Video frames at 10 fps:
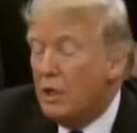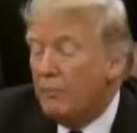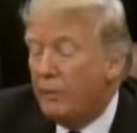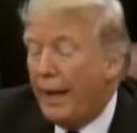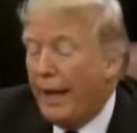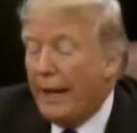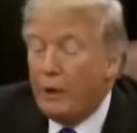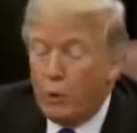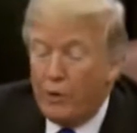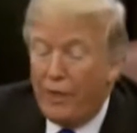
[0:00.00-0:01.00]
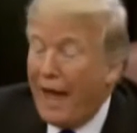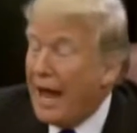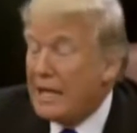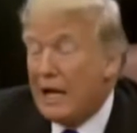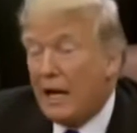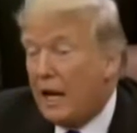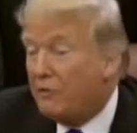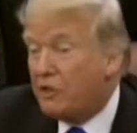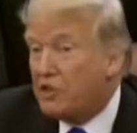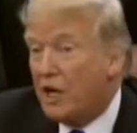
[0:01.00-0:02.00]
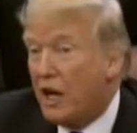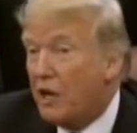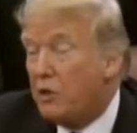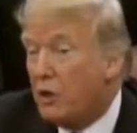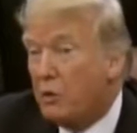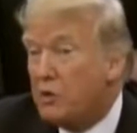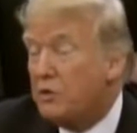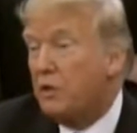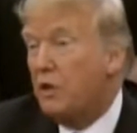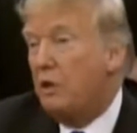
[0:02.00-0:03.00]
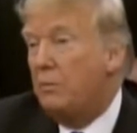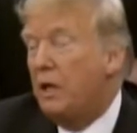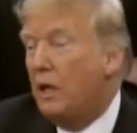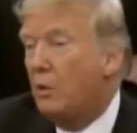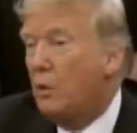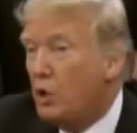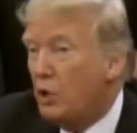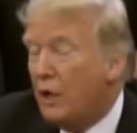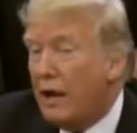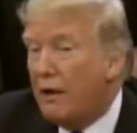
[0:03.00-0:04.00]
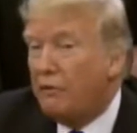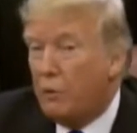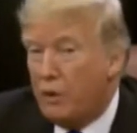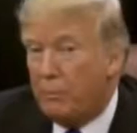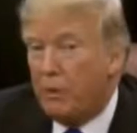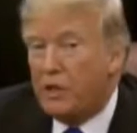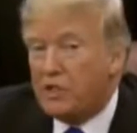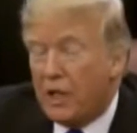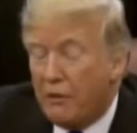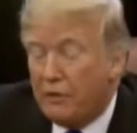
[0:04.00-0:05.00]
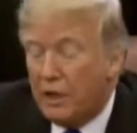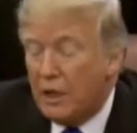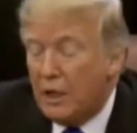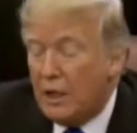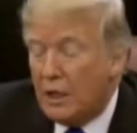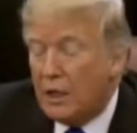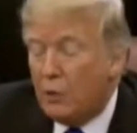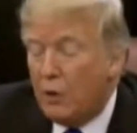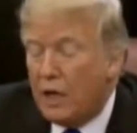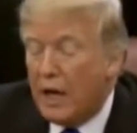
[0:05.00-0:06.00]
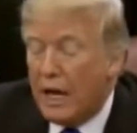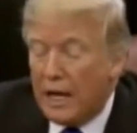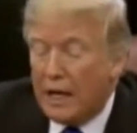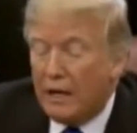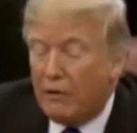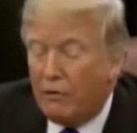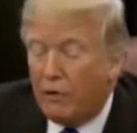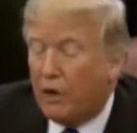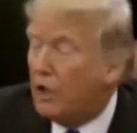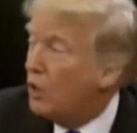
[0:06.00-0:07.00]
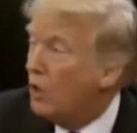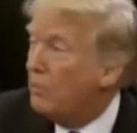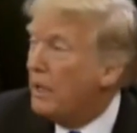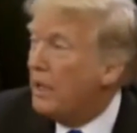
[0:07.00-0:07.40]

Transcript: In July 2018, President Donald Trump signed the Northern Mariana Islands U.S. Workforce Act